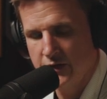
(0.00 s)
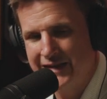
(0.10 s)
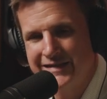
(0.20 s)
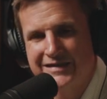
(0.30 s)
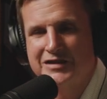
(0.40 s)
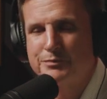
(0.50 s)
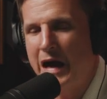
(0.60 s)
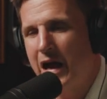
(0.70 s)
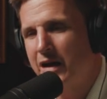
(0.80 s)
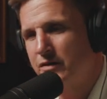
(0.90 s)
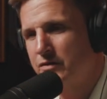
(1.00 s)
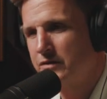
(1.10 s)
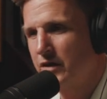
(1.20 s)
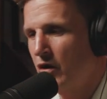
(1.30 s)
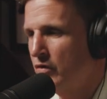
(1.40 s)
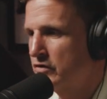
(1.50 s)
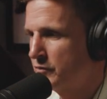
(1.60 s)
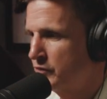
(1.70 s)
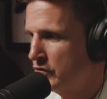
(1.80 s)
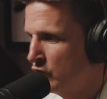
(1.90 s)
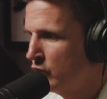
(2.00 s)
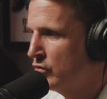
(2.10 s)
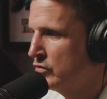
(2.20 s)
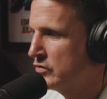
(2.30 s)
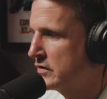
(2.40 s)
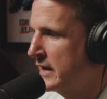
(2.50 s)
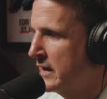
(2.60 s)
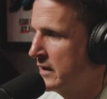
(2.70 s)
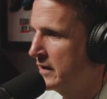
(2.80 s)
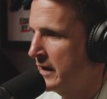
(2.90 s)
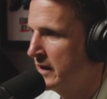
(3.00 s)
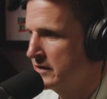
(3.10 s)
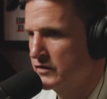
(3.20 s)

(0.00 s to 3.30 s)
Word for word: inspired entrepreneurs that